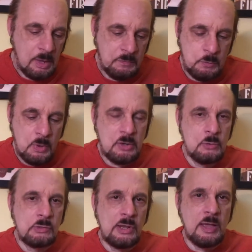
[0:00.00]
If you want to
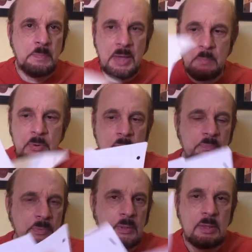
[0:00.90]
use lined paper,
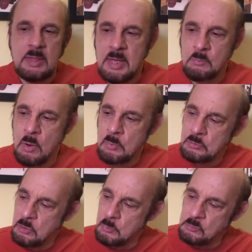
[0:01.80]
then what we'll
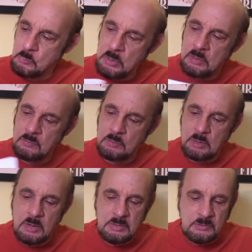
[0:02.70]
do is we're going to
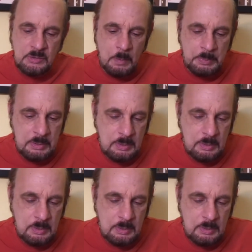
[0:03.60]
cut this up.